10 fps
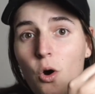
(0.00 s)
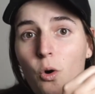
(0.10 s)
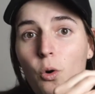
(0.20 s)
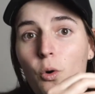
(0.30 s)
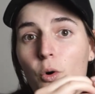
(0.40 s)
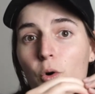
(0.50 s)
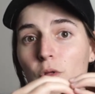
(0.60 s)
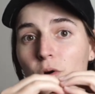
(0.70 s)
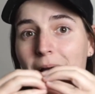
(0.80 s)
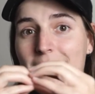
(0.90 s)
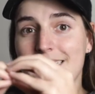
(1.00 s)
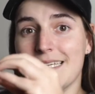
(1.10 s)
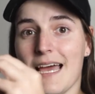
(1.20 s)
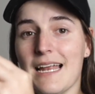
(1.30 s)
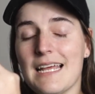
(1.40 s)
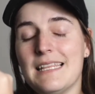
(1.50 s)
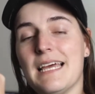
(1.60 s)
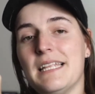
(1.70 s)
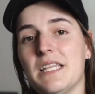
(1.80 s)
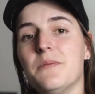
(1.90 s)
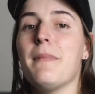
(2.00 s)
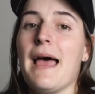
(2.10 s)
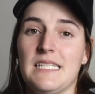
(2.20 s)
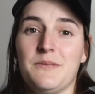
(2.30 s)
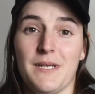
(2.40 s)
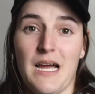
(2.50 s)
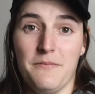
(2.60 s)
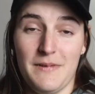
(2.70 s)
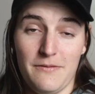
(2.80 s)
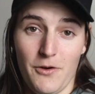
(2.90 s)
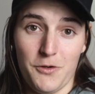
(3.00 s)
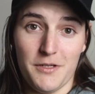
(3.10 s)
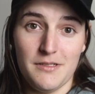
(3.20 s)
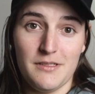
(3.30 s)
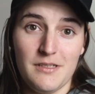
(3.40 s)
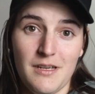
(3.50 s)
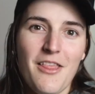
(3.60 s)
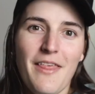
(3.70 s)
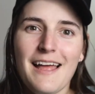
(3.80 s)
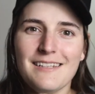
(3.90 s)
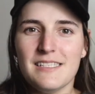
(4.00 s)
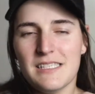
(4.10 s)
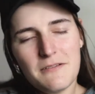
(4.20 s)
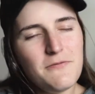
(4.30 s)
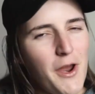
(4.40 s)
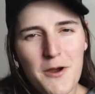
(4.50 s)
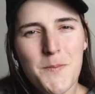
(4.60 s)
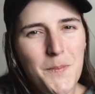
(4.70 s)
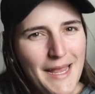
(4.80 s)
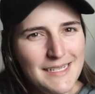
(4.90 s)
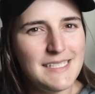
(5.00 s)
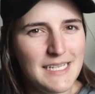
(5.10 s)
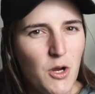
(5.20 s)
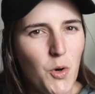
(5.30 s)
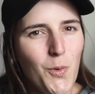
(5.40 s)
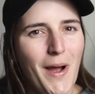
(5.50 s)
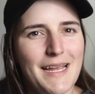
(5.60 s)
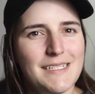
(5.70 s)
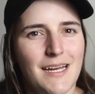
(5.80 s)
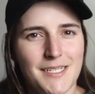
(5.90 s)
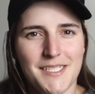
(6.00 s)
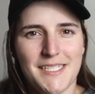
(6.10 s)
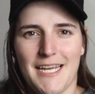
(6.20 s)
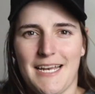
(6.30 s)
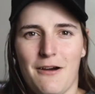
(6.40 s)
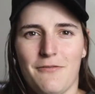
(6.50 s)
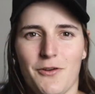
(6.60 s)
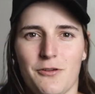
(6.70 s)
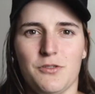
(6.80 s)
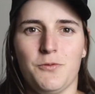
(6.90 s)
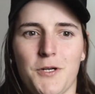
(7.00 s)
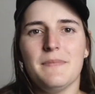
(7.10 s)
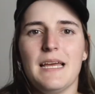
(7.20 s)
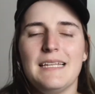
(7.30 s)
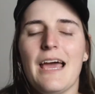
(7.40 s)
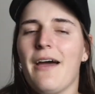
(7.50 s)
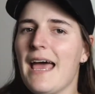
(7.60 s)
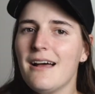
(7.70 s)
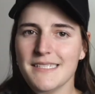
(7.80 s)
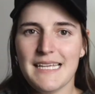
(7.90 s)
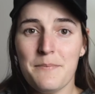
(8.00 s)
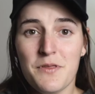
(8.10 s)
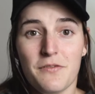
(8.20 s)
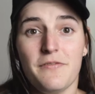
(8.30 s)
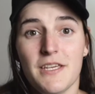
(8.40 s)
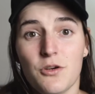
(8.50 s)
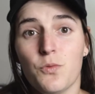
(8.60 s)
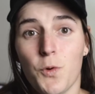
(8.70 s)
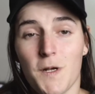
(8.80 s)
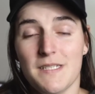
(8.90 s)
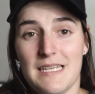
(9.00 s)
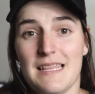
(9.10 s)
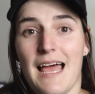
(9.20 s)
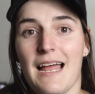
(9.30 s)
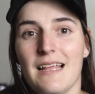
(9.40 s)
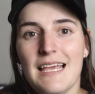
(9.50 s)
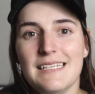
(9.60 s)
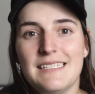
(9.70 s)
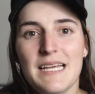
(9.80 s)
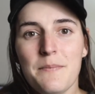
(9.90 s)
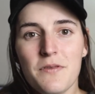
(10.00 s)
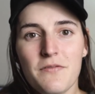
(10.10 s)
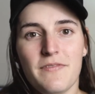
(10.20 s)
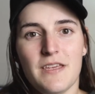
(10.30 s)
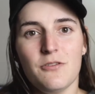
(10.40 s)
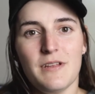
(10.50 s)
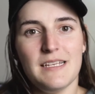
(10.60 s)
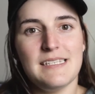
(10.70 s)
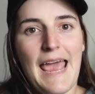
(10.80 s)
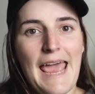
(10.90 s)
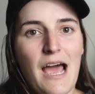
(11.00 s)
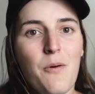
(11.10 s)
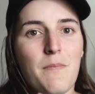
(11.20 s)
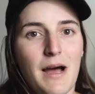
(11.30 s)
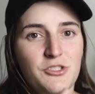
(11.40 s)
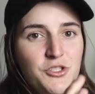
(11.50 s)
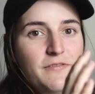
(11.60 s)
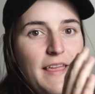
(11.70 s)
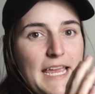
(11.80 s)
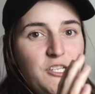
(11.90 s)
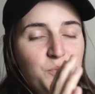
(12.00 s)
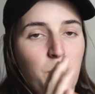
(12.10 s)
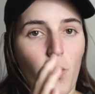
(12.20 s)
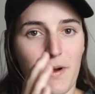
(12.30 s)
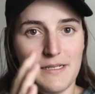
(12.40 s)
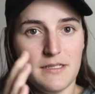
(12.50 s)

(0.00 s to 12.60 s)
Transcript: all the way down, and then the mountains become in focus. That's a very basic way to understand how focus works. And now how depth of field works in that is depth of field is how much of each point